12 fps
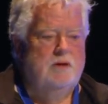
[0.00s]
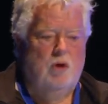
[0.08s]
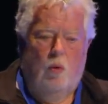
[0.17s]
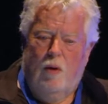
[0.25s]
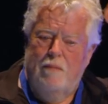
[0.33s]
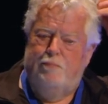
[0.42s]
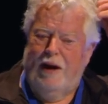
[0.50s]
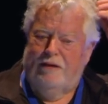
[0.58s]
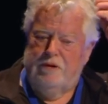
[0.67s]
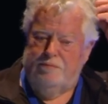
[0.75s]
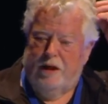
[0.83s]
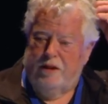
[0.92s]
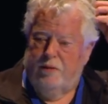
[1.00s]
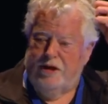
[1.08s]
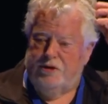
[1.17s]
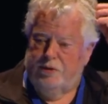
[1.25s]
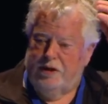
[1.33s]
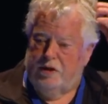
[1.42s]
Not one parent, by the
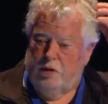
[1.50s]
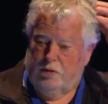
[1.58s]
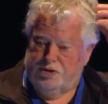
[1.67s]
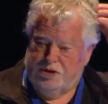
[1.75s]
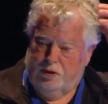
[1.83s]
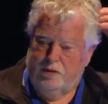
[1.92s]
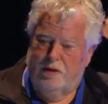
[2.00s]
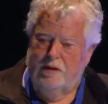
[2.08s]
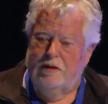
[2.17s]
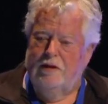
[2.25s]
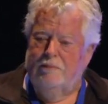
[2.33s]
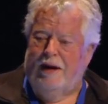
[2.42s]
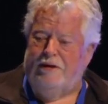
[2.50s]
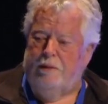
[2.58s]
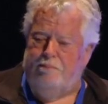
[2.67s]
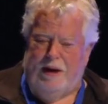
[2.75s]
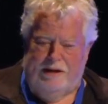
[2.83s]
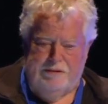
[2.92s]
way, doing a course on
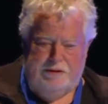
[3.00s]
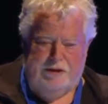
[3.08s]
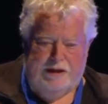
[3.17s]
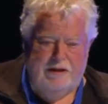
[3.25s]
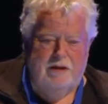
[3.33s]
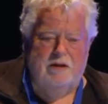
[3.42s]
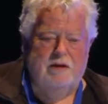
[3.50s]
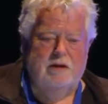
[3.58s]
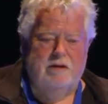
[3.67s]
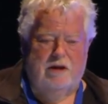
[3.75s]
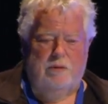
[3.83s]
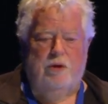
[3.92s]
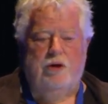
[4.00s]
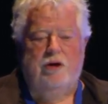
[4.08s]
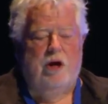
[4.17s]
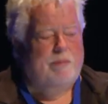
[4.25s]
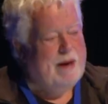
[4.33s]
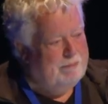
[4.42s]
better parenting. They want to
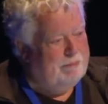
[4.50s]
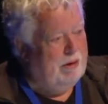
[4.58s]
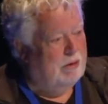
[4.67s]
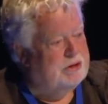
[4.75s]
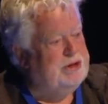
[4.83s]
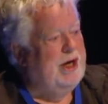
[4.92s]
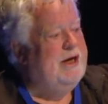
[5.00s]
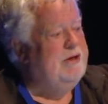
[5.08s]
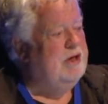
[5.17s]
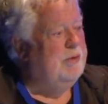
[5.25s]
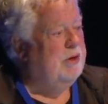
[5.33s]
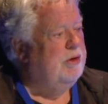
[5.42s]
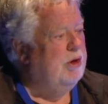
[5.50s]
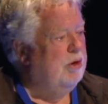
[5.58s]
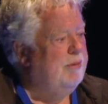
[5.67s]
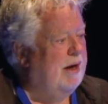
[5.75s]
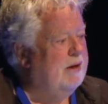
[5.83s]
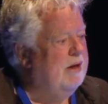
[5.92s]
know about blockchain. They want to
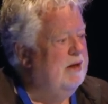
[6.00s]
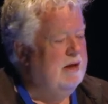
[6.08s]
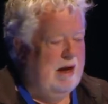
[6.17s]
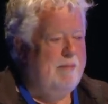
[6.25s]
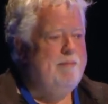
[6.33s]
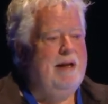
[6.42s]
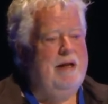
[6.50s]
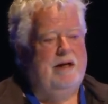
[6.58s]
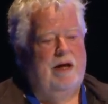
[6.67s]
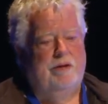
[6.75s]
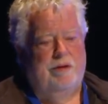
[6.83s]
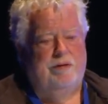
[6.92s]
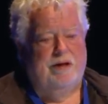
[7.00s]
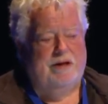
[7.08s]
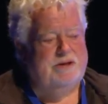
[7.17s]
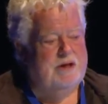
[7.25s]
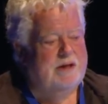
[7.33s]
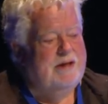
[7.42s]
know about a million other
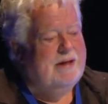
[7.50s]
things.